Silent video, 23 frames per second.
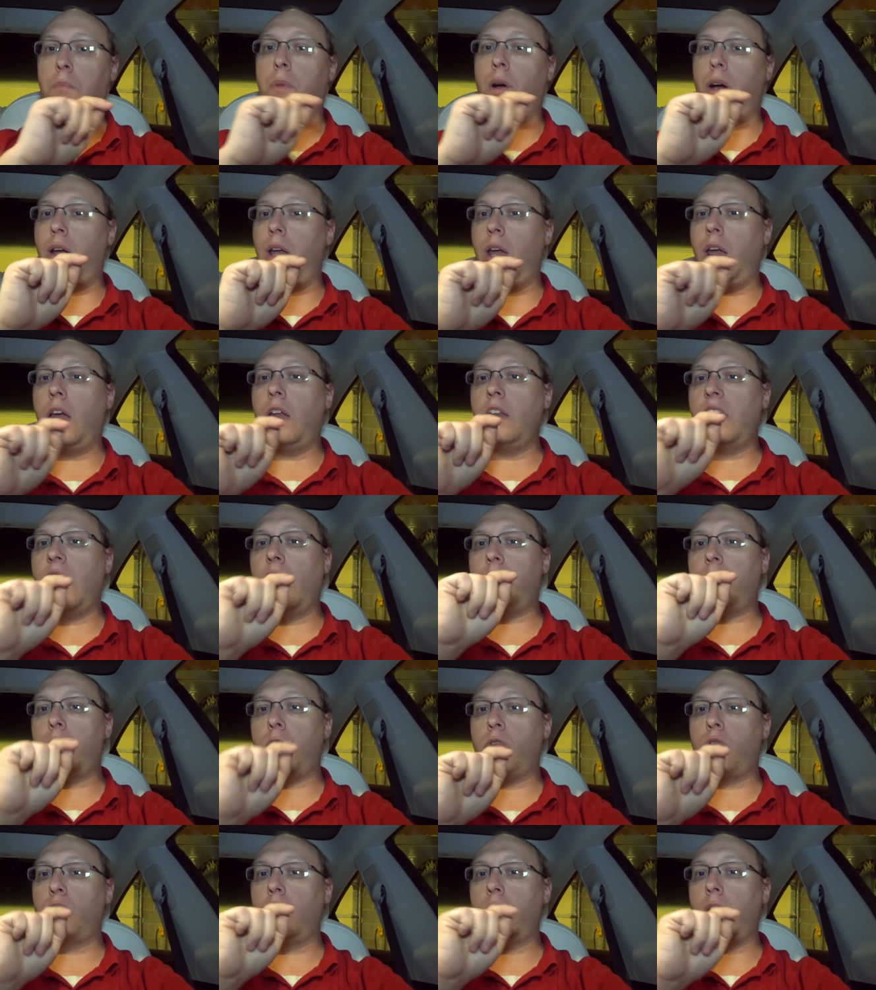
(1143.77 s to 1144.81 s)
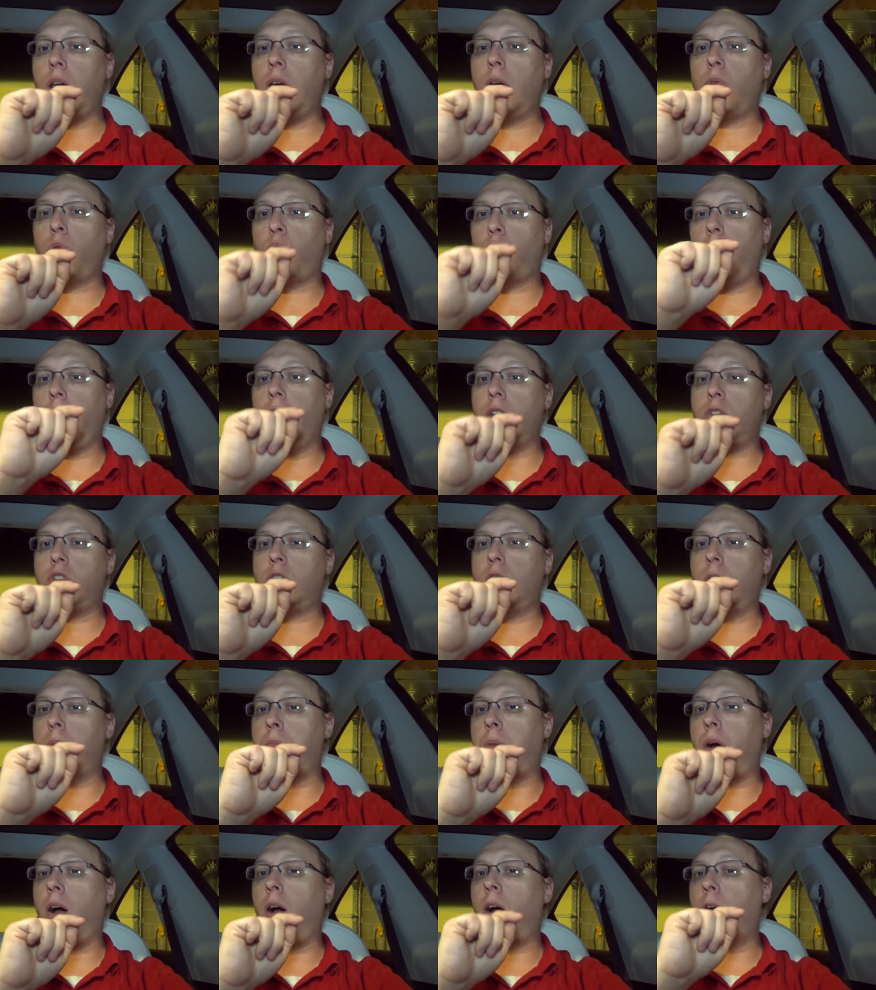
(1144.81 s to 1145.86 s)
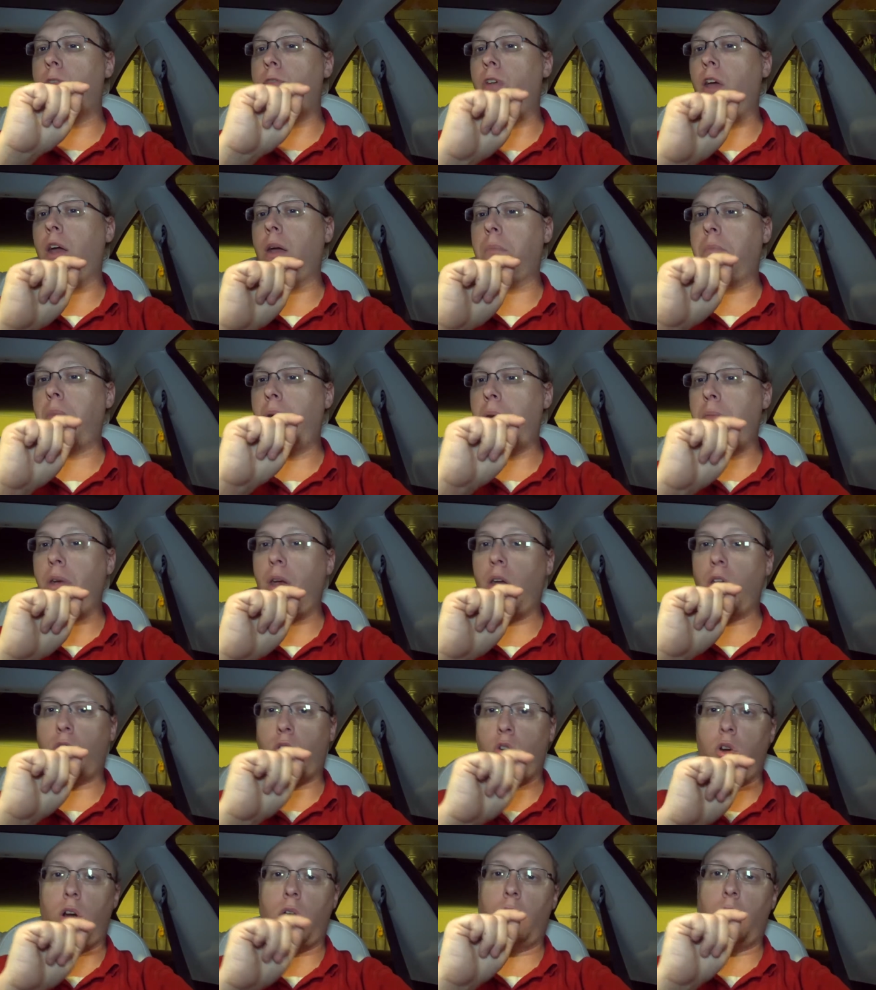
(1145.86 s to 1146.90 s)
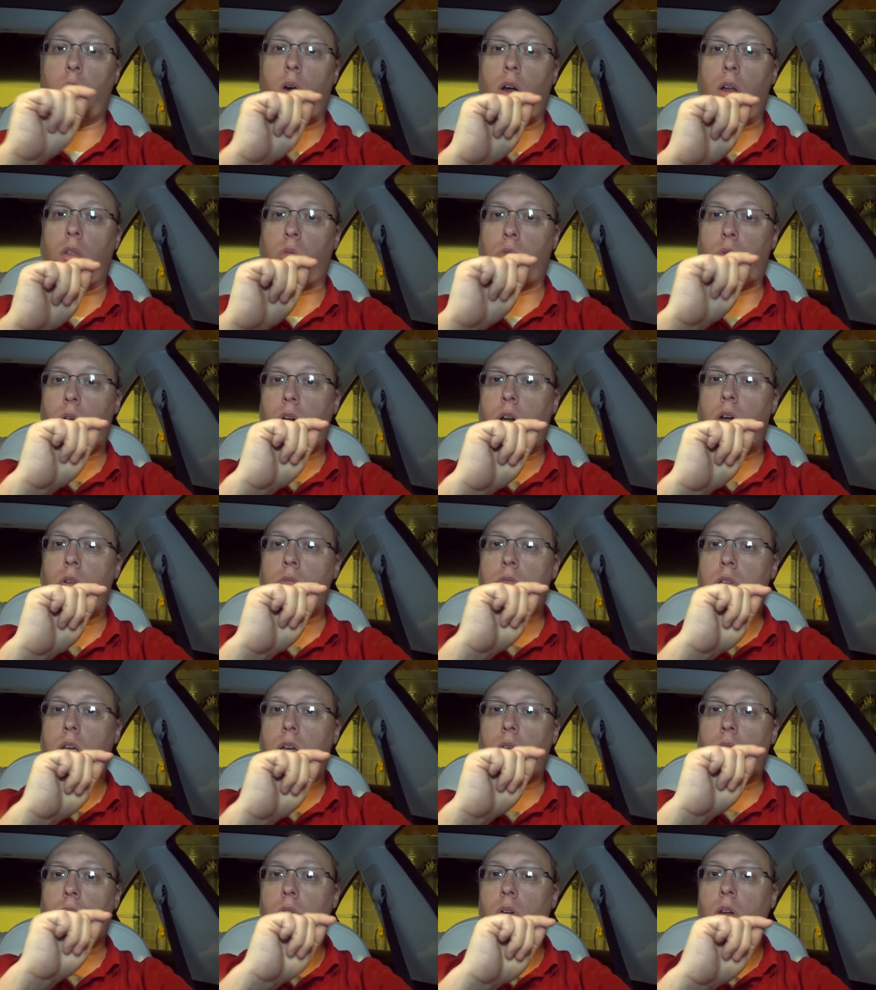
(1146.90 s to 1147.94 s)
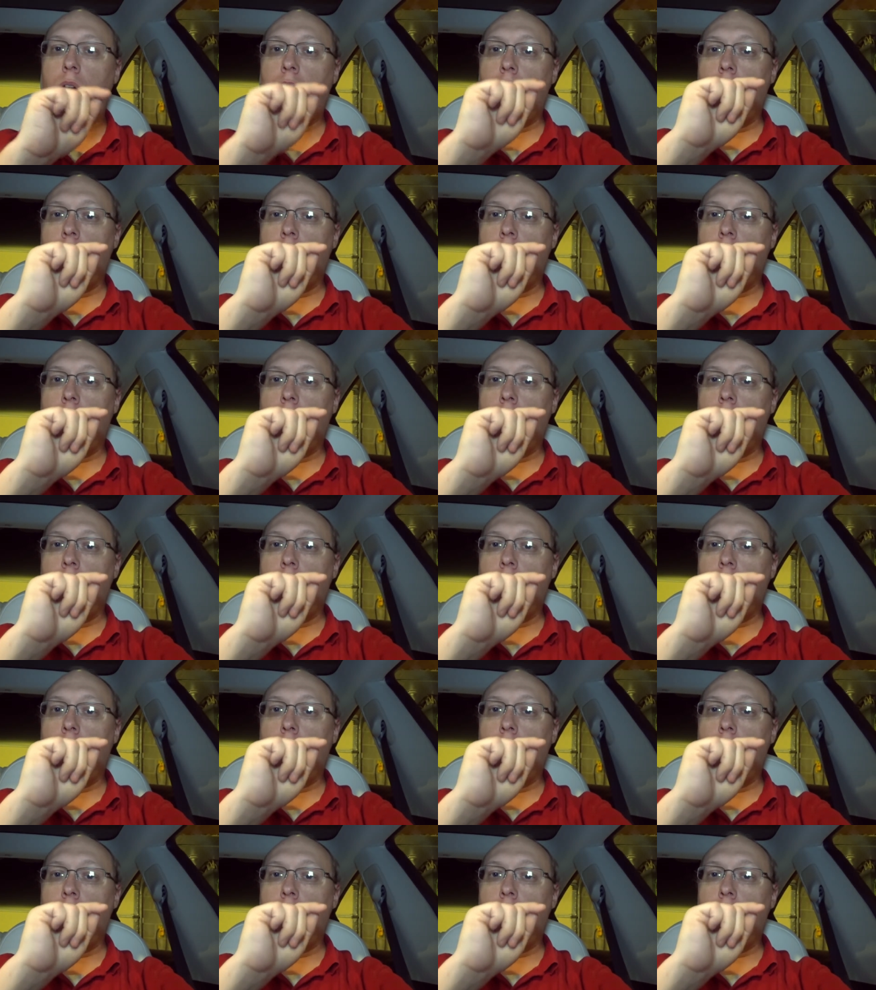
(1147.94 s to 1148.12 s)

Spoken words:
but it never really reached above like maybe 301, 302.